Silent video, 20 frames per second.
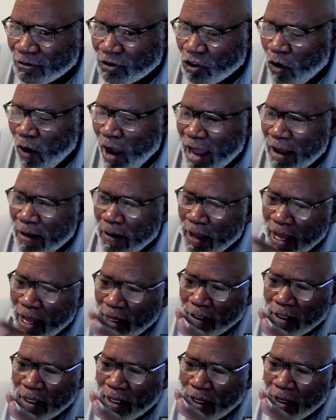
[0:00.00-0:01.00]
So
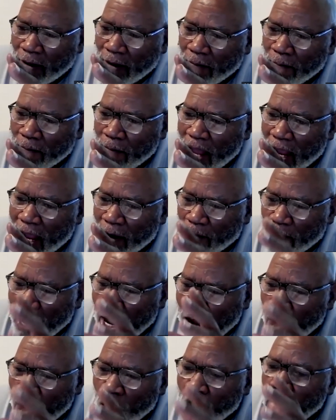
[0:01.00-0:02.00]

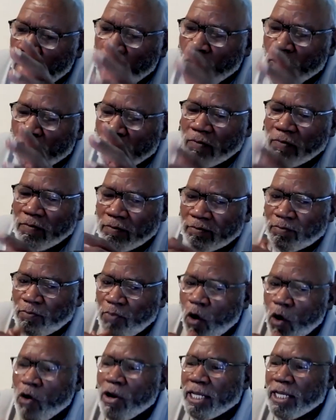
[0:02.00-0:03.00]
my whole
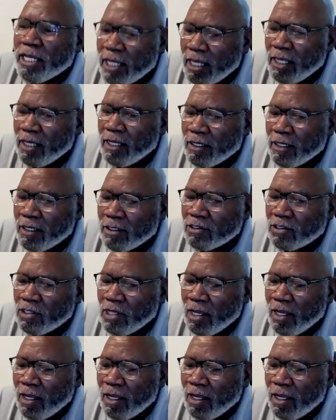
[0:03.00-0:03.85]
point is,